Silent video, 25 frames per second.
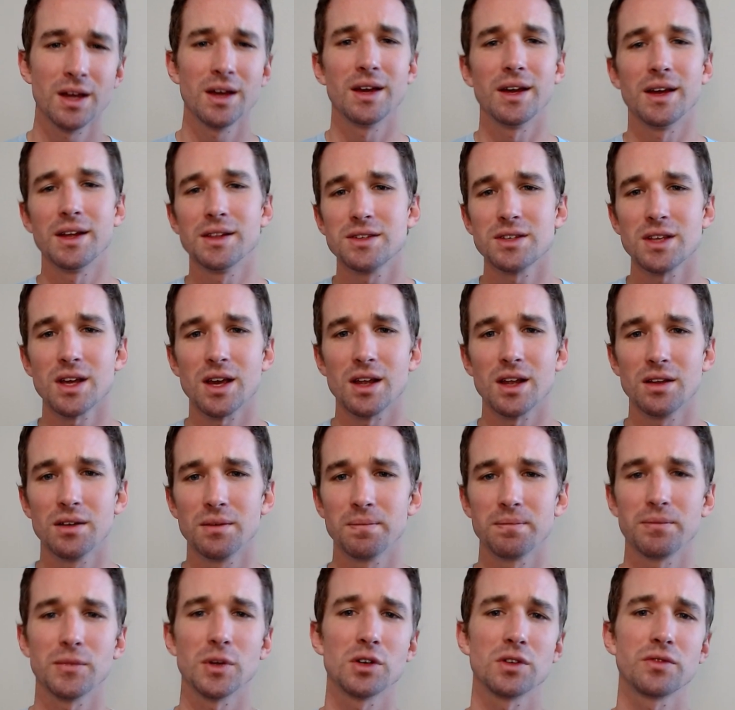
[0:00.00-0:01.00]
Instead,
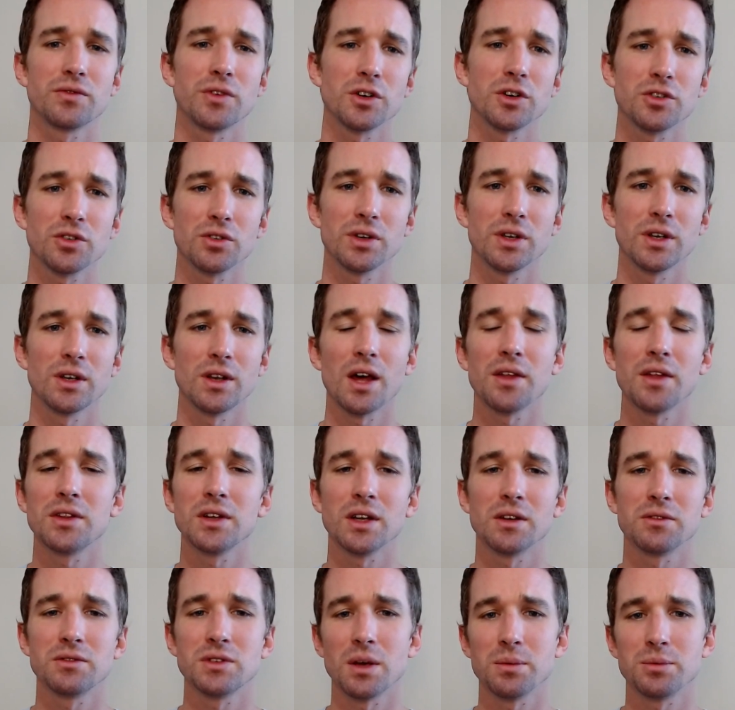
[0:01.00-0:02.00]
there's virtually nothing
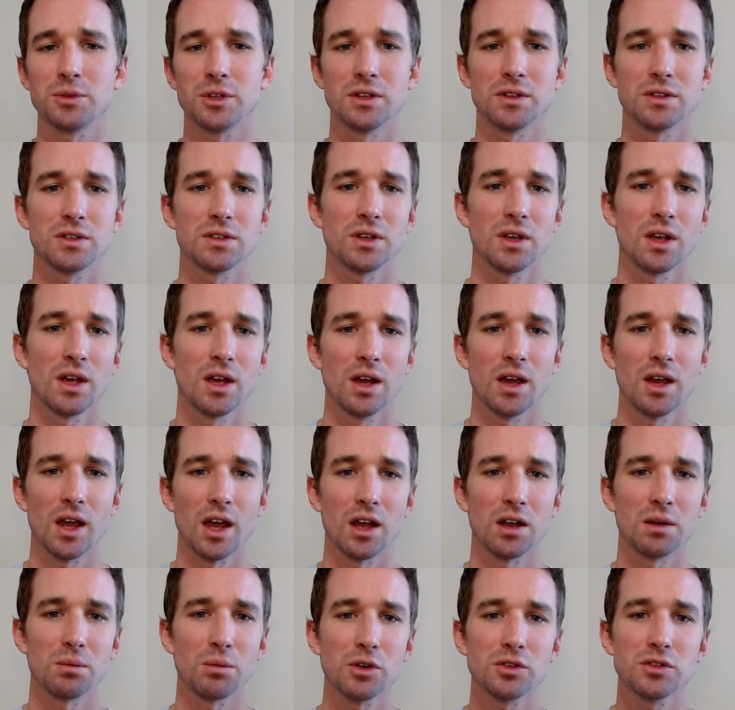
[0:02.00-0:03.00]
of substance,
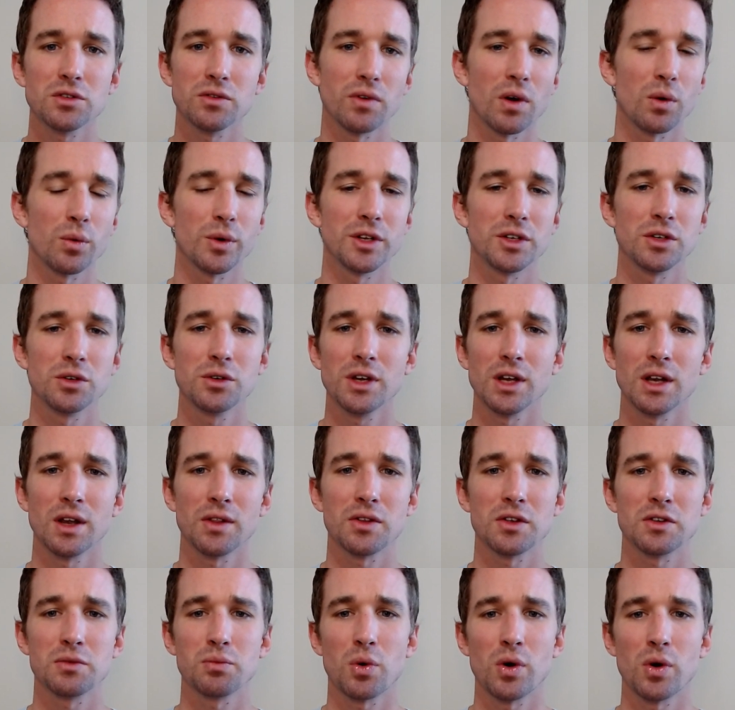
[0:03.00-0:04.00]
and most of what we do get at
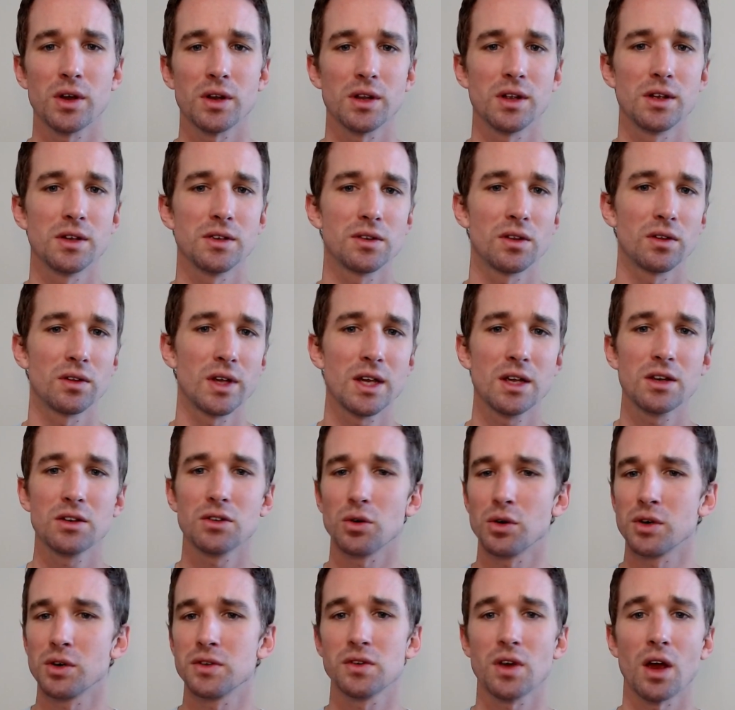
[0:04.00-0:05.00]
this point is leaked or
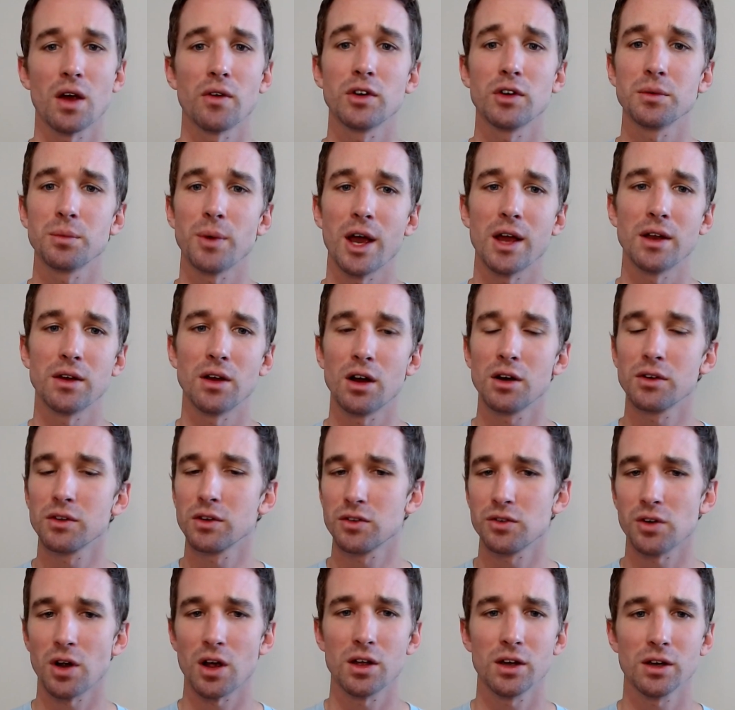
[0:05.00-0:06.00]
discovered by Narg the
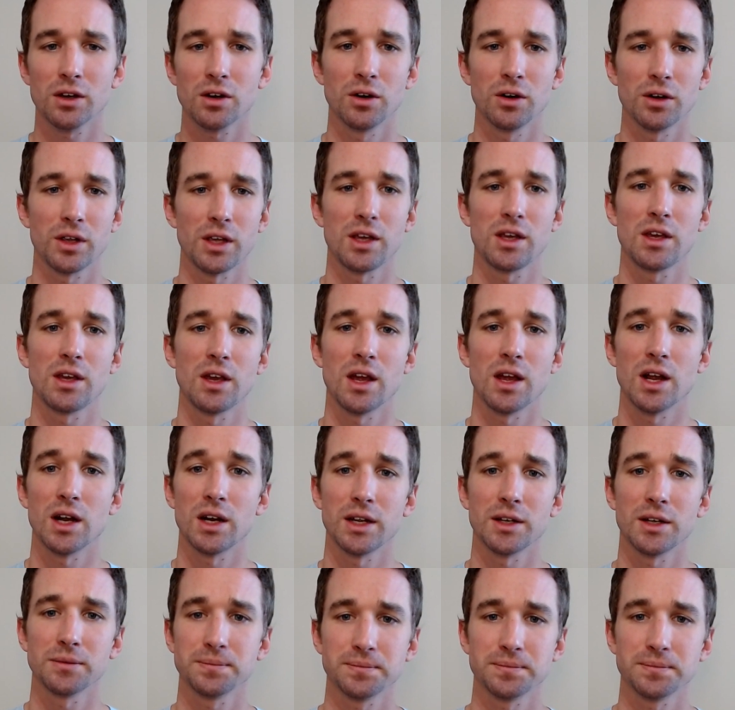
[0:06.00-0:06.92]
Trolloc or Geeky Airy.